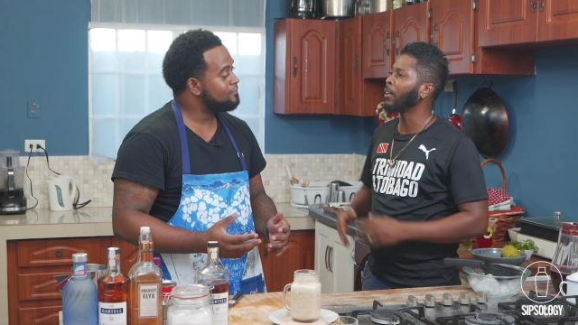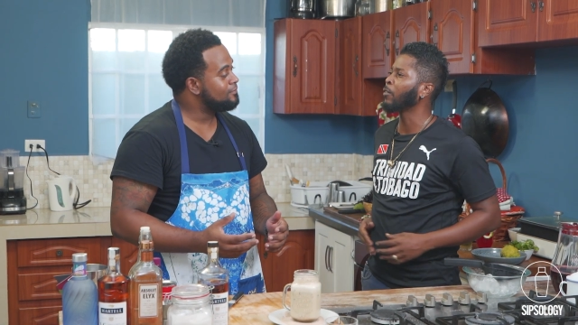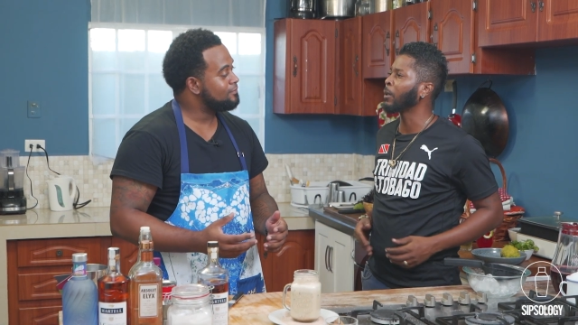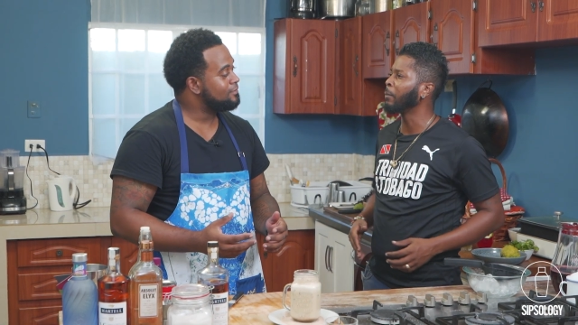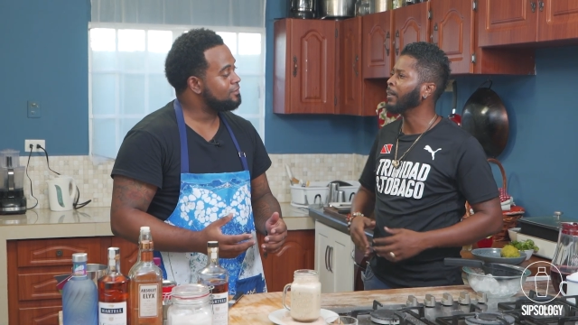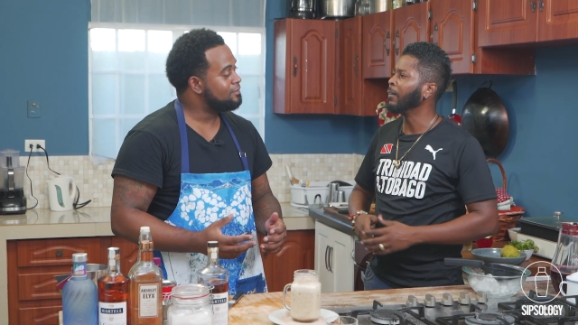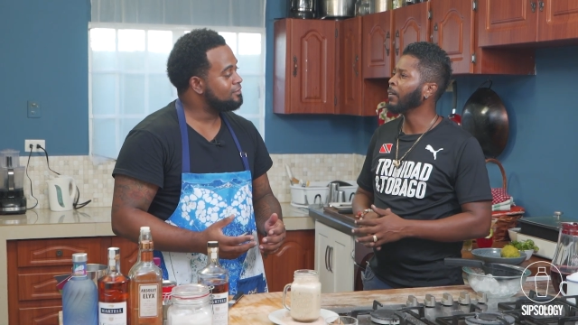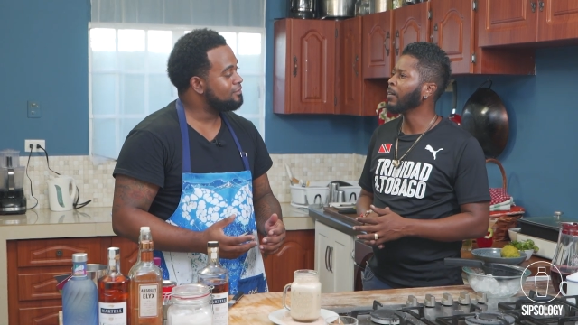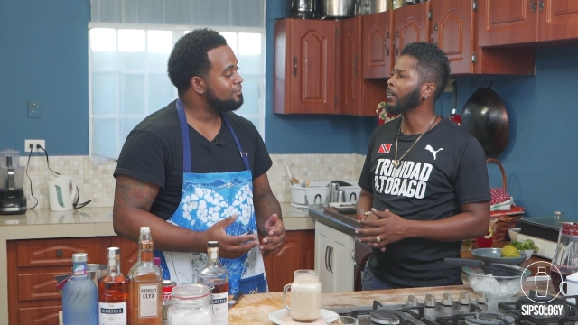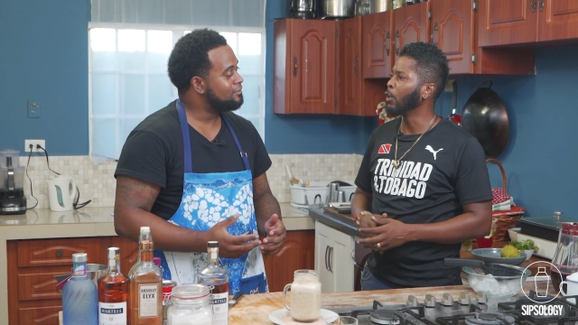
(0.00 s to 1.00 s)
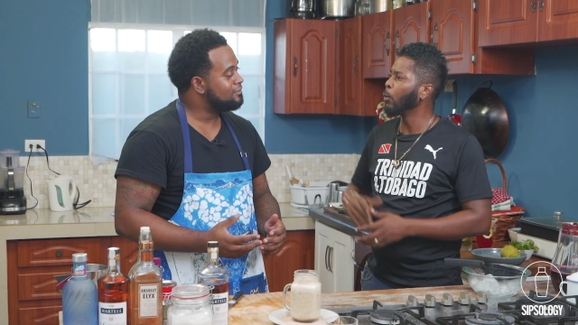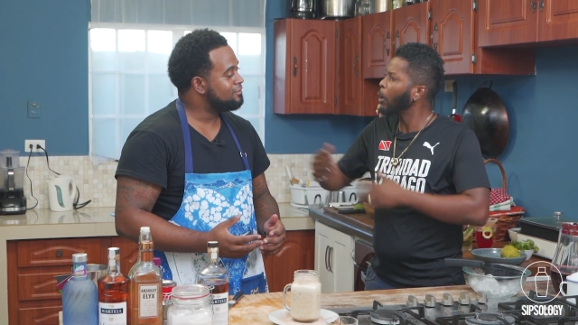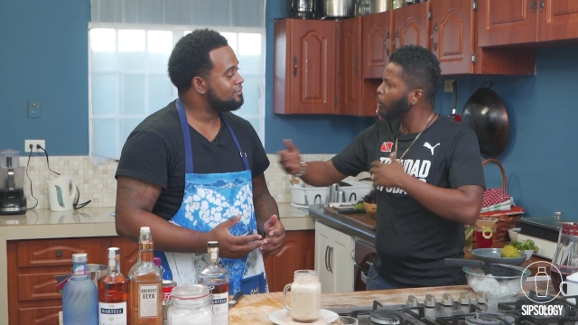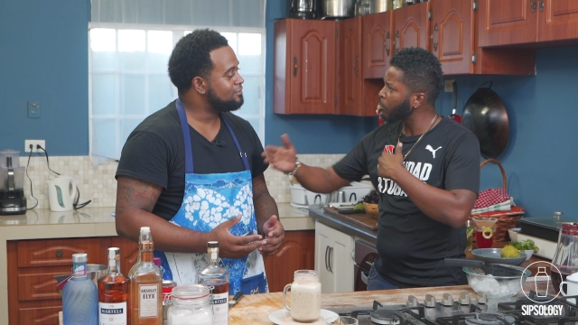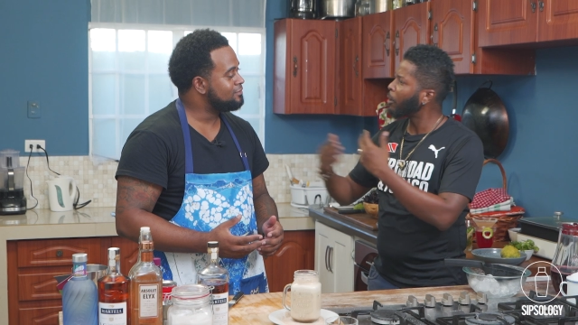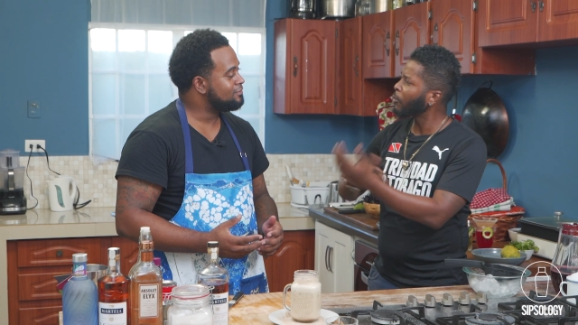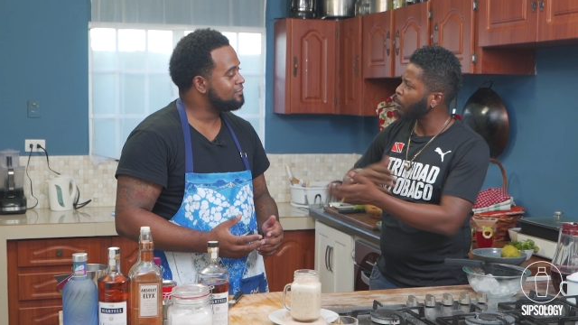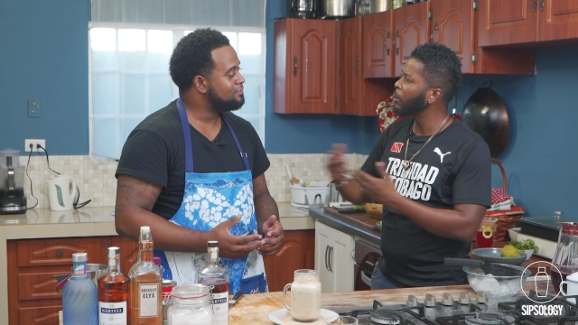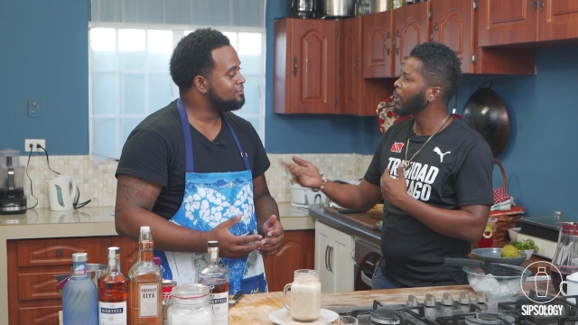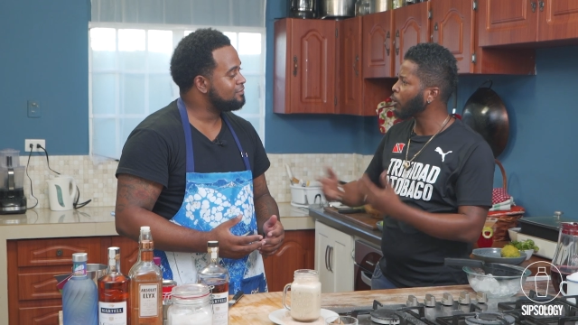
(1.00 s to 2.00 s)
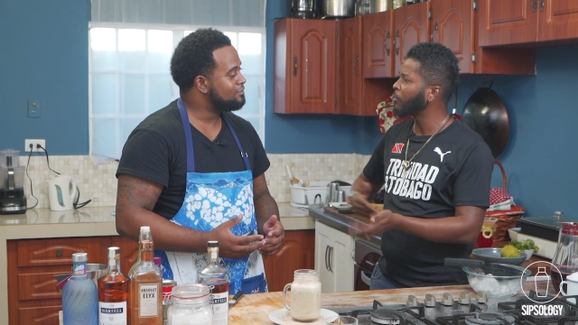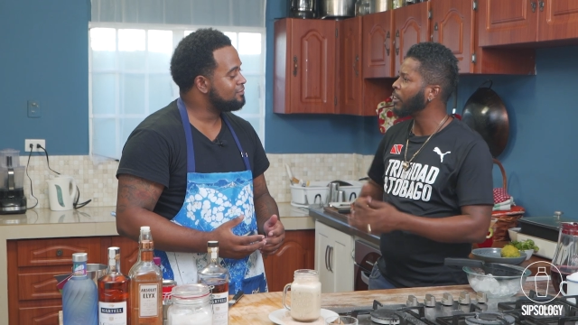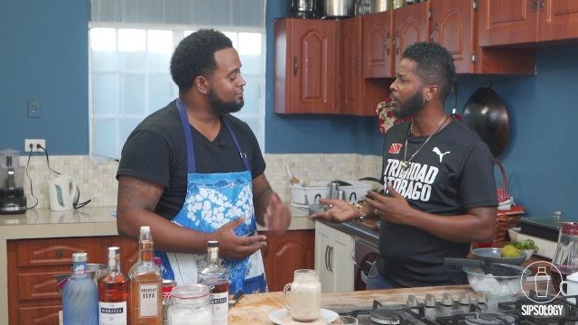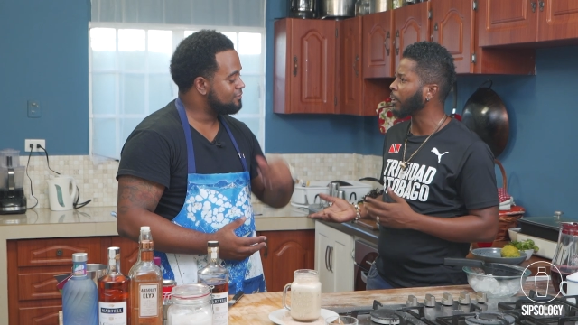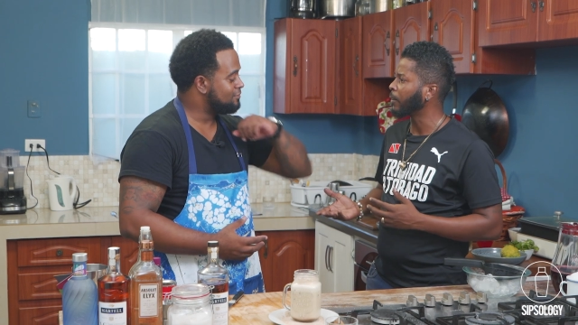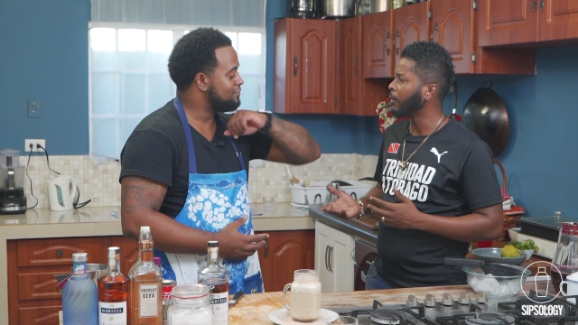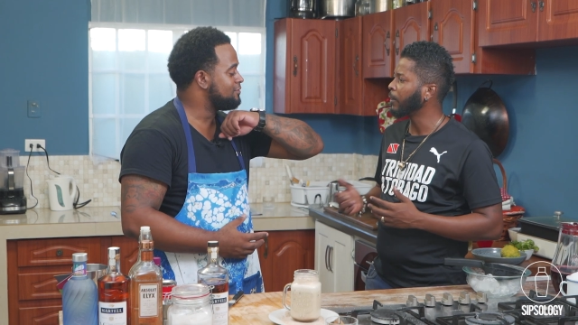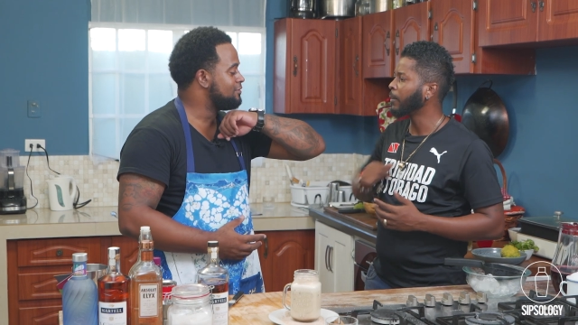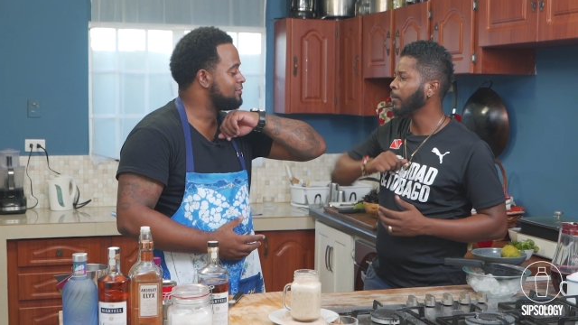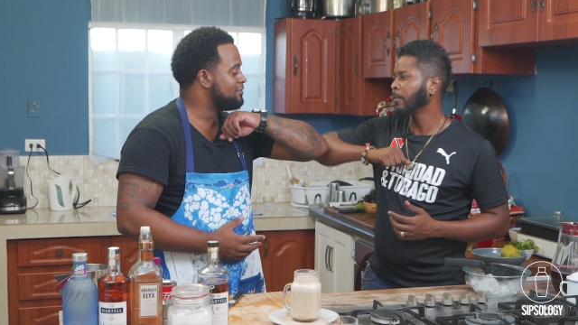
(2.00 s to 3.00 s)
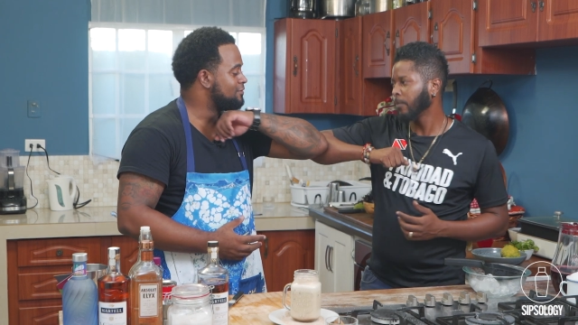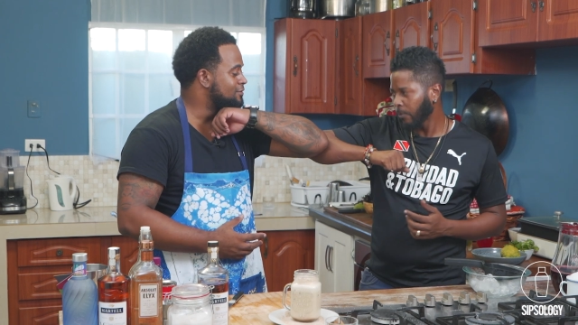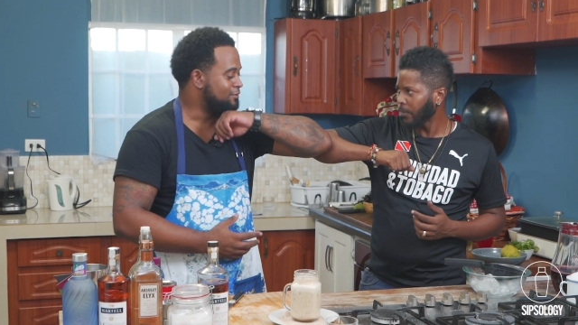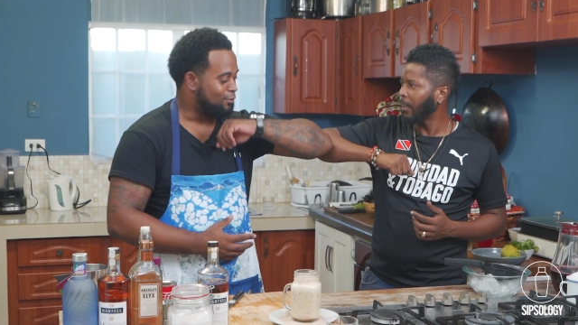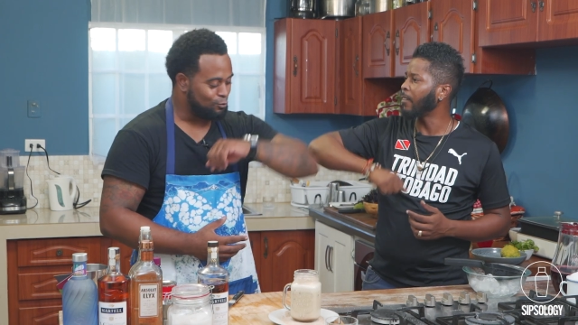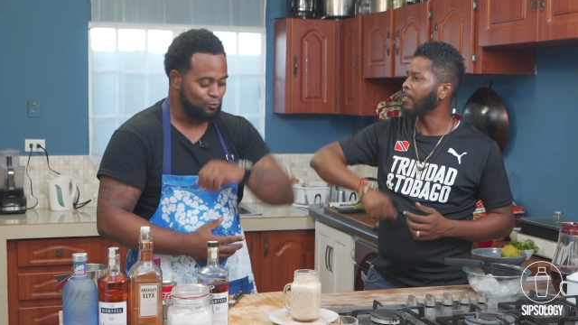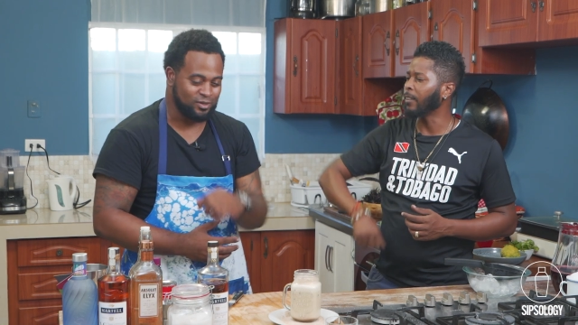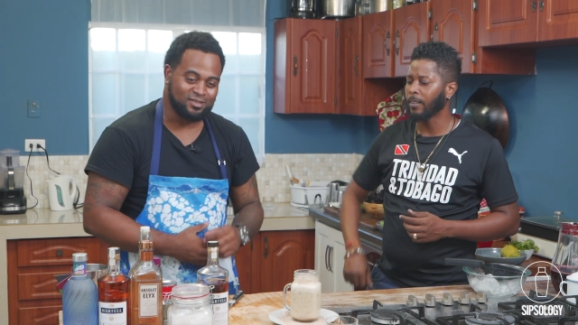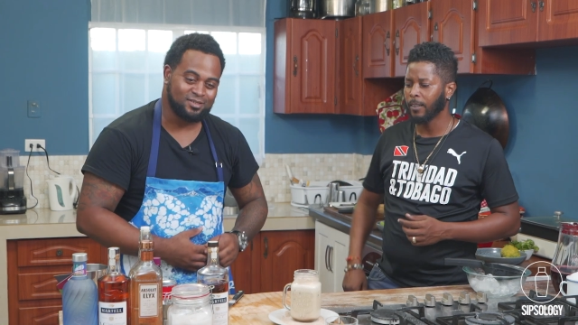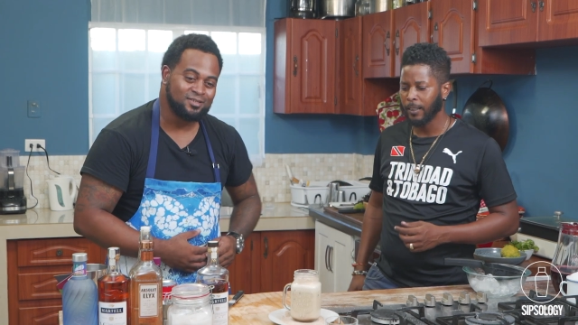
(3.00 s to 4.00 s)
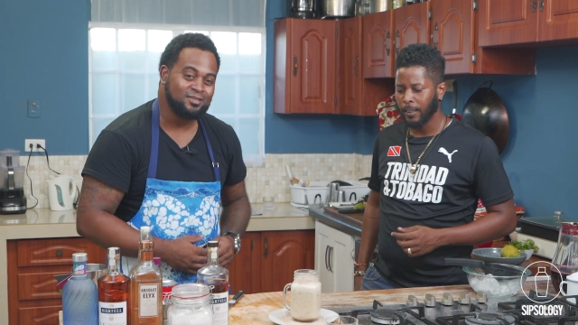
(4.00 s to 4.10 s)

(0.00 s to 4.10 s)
Speaker 1: brothers with man. You know, we always bounce and we learn off each other. That always. Is